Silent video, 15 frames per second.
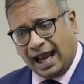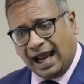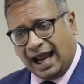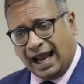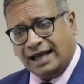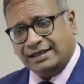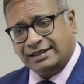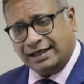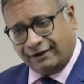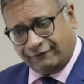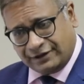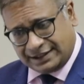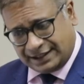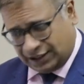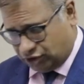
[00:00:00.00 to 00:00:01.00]
and the
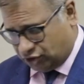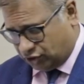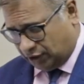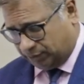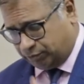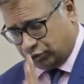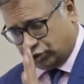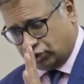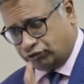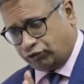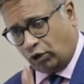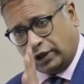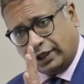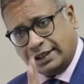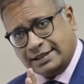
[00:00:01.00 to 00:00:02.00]
FSH that pushes
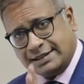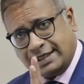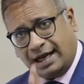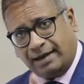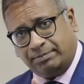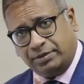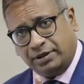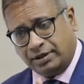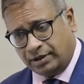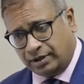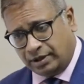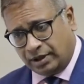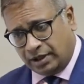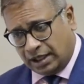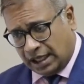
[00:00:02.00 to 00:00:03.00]
follicles up.
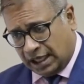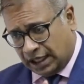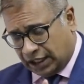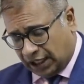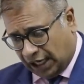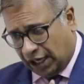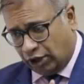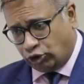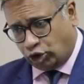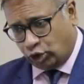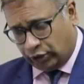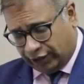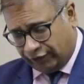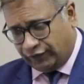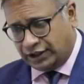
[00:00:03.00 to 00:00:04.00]
How do you
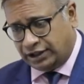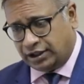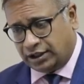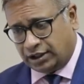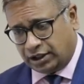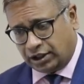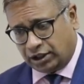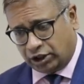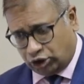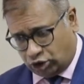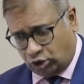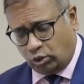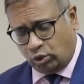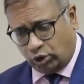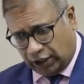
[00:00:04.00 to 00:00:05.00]
give it? Do
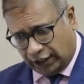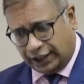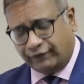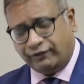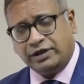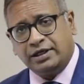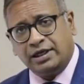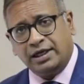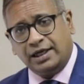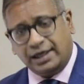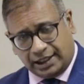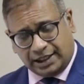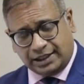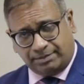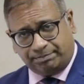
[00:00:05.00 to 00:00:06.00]
you, you can give it
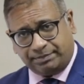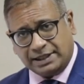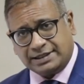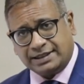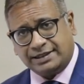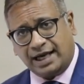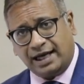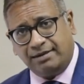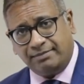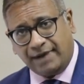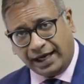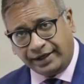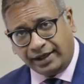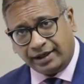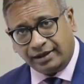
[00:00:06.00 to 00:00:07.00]
in a pulsatile
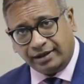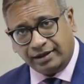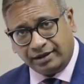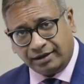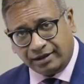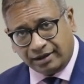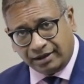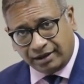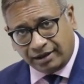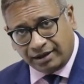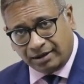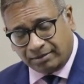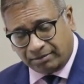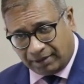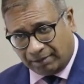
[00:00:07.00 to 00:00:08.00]
manner
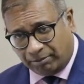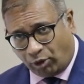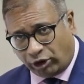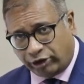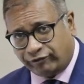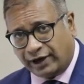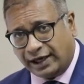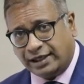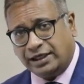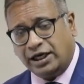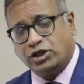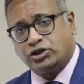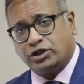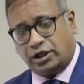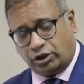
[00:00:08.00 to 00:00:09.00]
by modifying
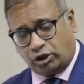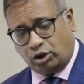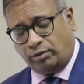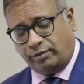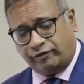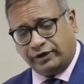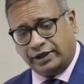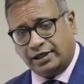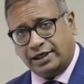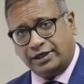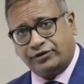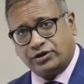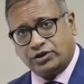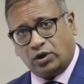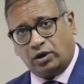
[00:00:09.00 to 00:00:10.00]
nature, clomiphene,
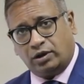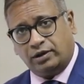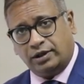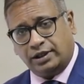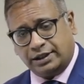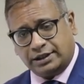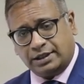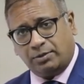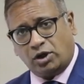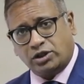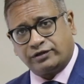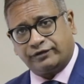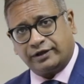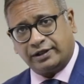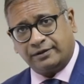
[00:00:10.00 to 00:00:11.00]
letrozole,
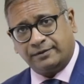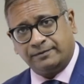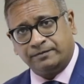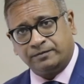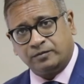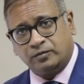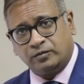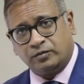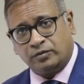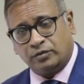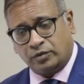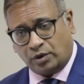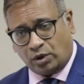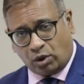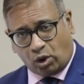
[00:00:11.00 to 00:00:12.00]
tamoxifen.
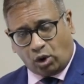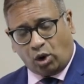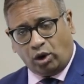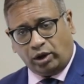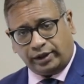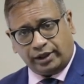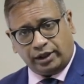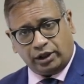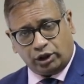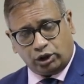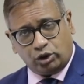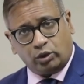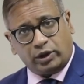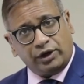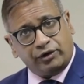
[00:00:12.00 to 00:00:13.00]
Or
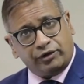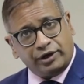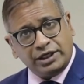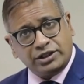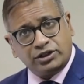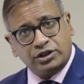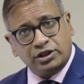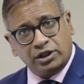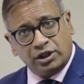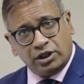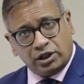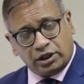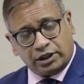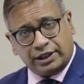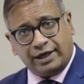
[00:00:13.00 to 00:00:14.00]
you can reach
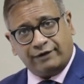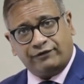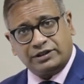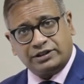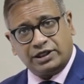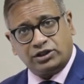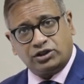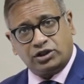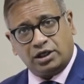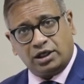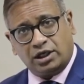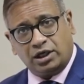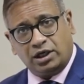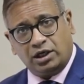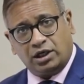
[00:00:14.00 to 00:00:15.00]
the FSH
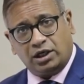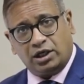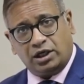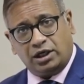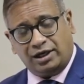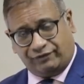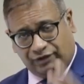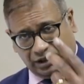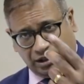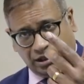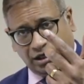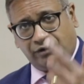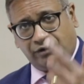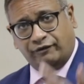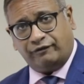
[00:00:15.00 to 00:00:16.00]
level
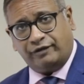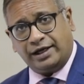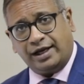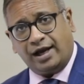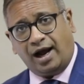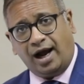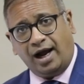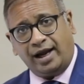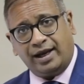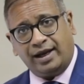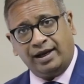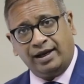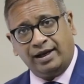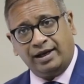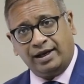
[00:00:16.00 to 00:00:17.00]
very high
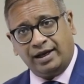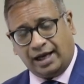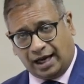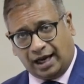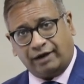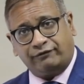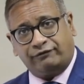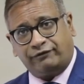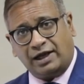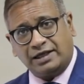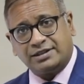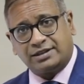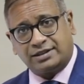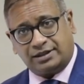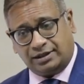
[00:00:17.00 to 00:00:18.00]
and
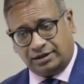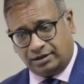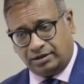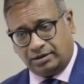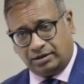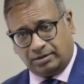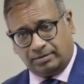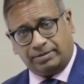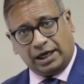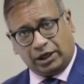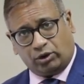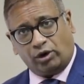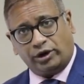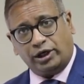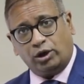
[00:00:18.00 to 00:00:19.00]
faster by
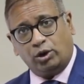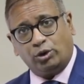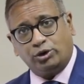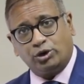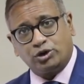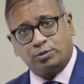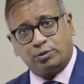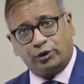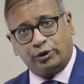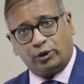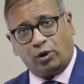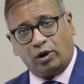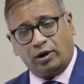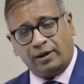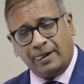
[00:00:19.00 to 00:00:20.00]
chronic low dose
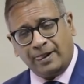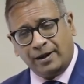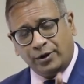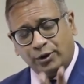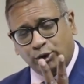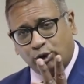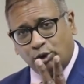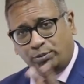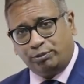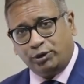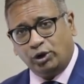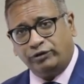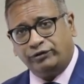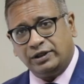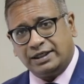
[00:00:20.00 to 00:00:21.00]
protocol. Two
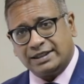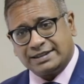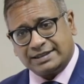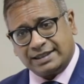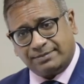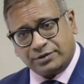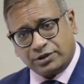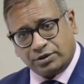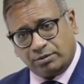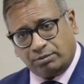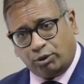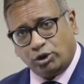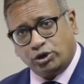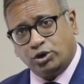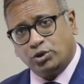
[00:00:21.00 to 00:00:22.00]
beautiful concepts,
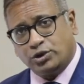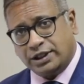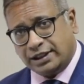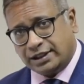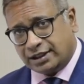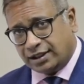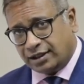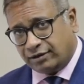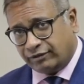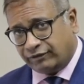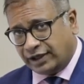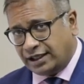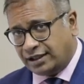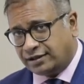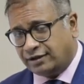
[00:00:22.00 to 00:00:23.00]
both using
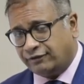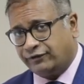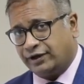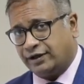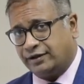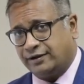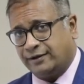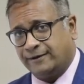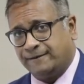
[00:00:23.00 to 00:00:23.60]
very different